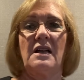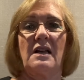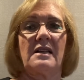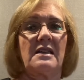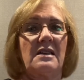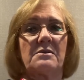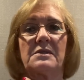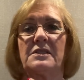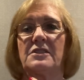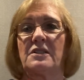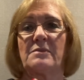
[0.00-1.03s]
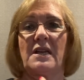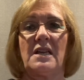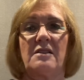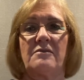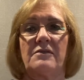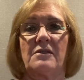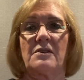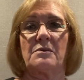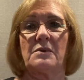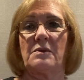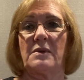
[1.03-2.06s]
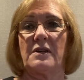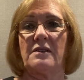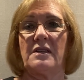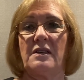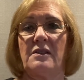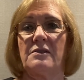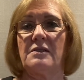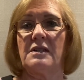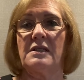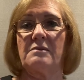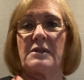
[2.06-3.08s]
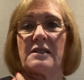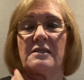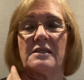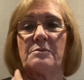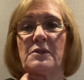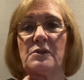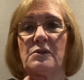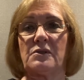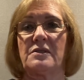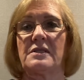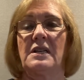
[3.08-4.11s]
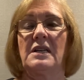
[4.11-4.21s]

I can't really turn my head far to one way or the other because it pulls,